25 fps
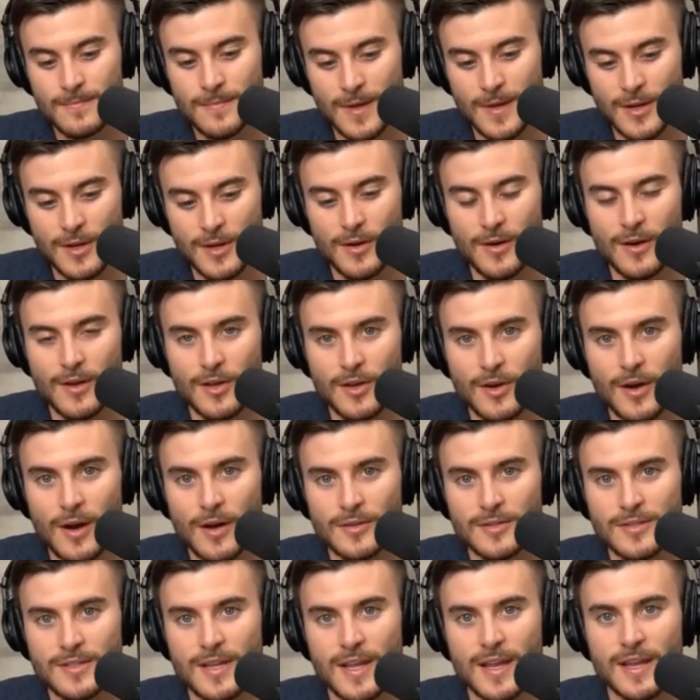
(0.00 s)
and your, and the your next
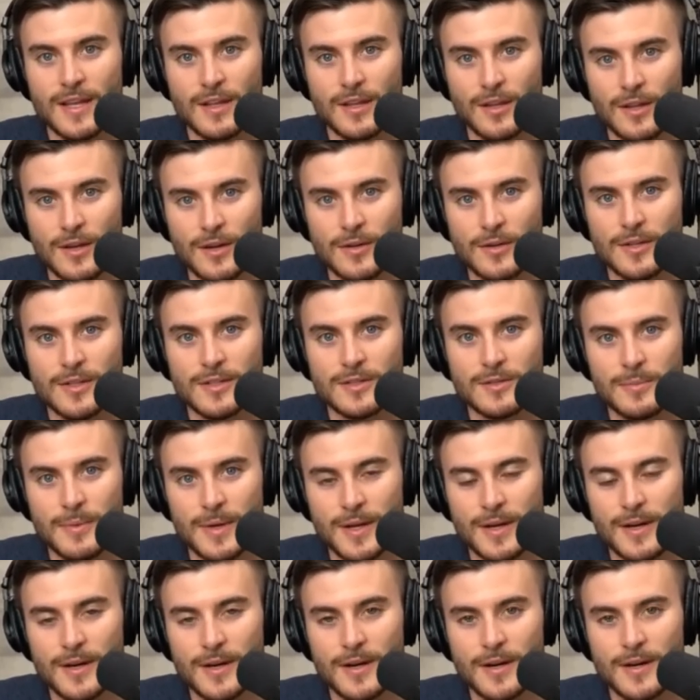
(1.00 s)
outstanding year, the next loan year. is
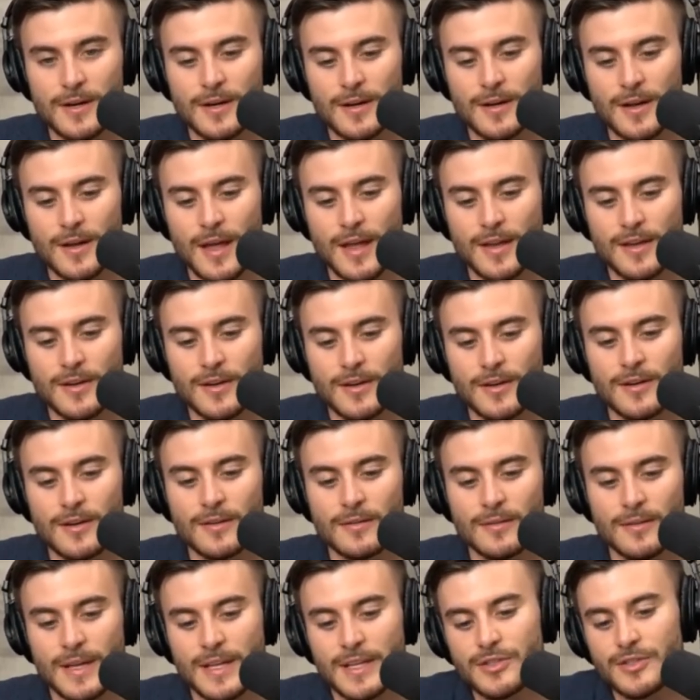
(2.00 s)
bigger, and your
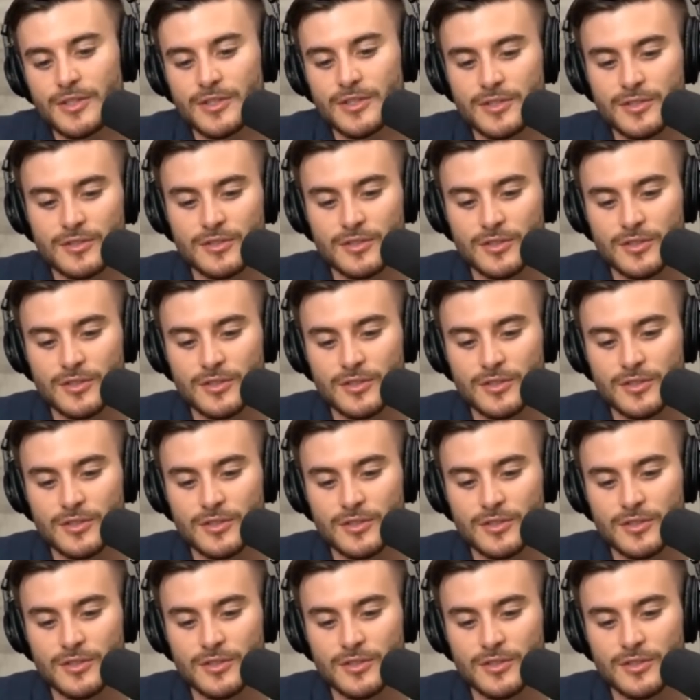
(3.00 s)
interest